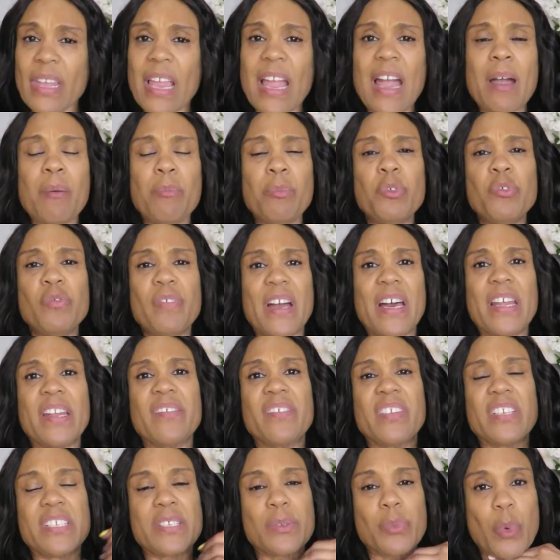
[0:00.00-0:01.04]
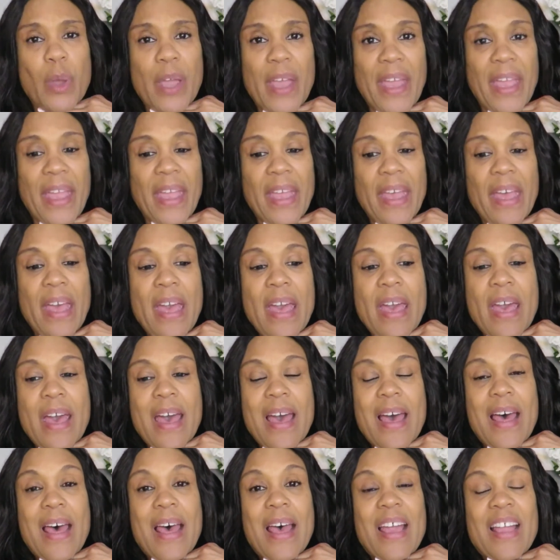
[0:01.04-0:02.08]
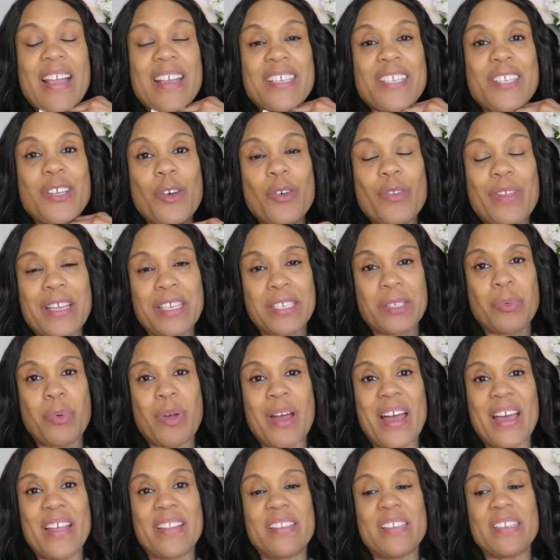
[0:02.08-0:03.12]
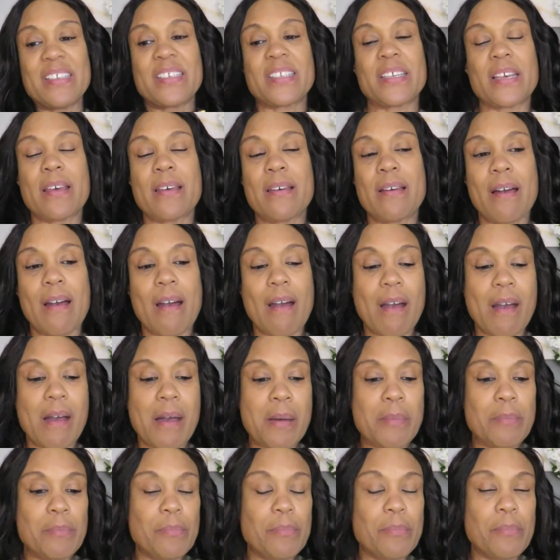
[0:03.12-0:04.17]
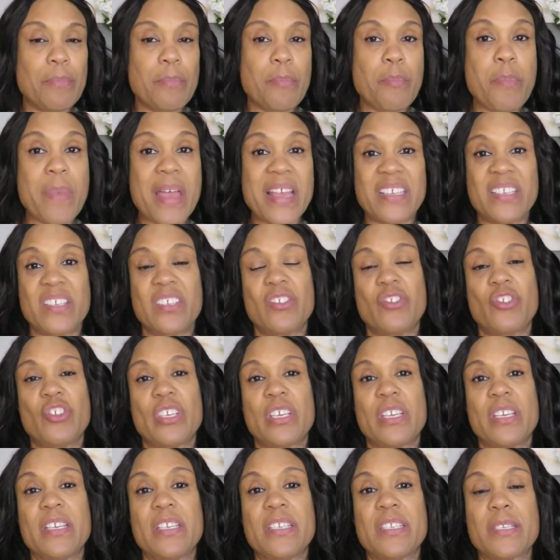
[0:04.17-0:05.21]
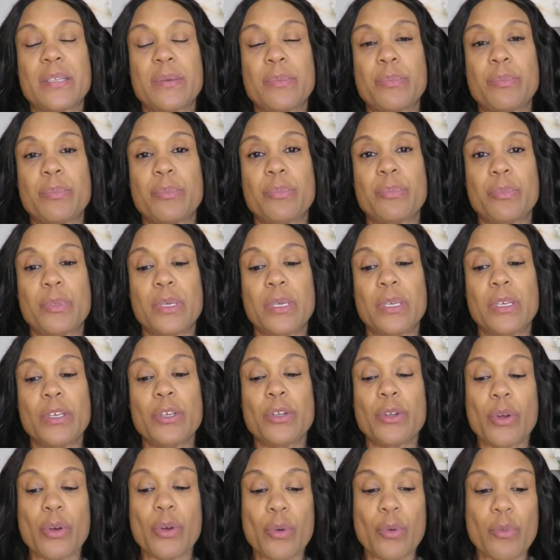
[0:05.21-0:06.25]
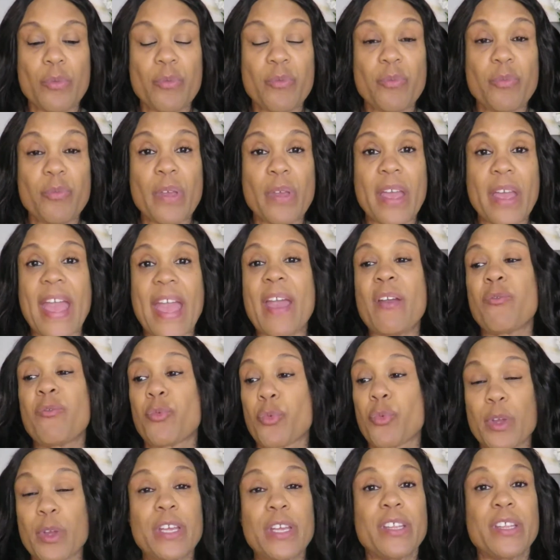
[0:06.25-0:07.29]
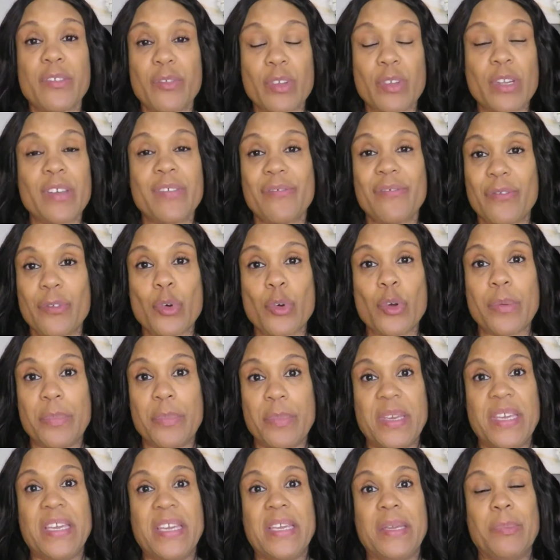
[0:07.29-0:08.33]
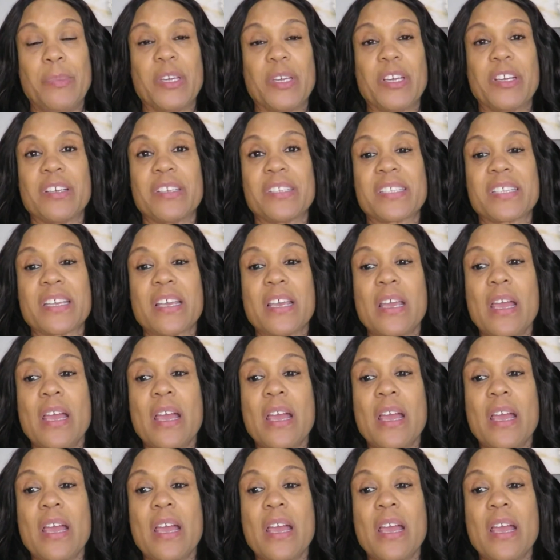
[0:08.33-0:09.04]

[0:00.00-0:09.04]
I move out of his way. So that's why this um, message is, you know, really, really for me because